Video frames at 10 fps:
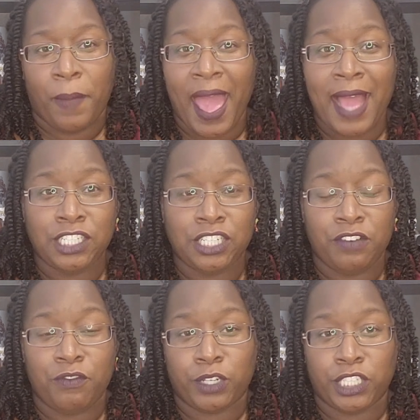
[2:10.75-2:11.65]

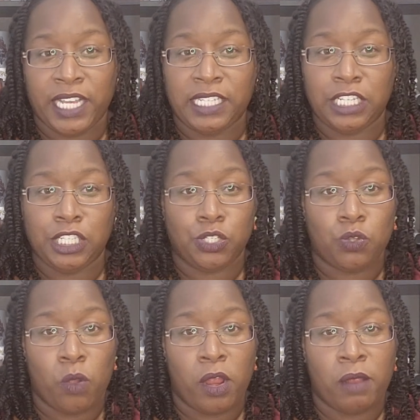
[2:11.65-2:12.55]
passion for chasing
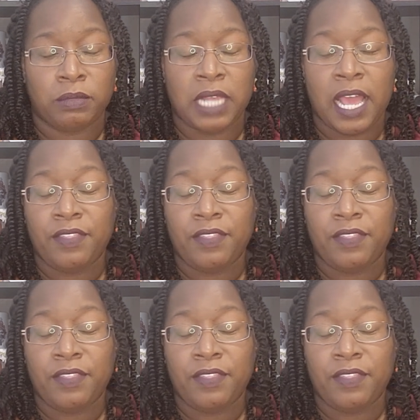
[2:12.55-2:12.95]
storms.